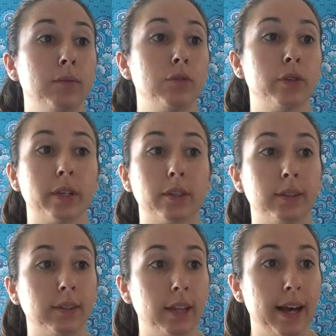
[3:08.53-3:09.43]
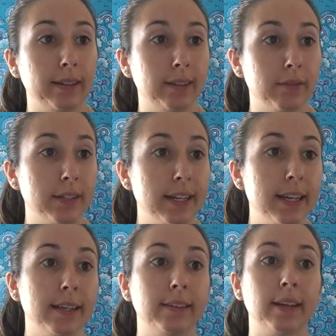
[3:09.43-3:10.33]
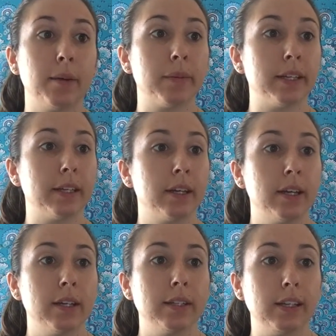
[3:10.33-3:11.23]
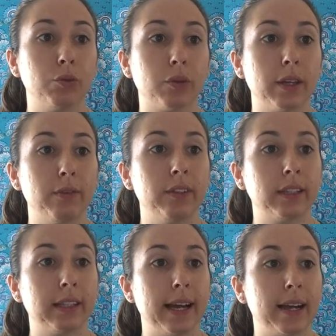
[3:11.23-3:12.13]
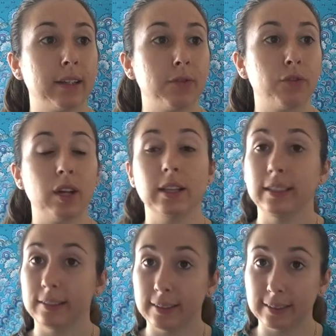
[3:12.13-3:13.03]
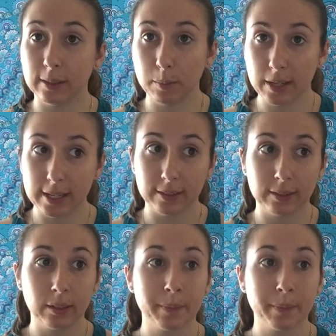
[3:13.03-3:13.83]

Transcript: during this last 7 days, how many days were they physically active for at least 60 minutes?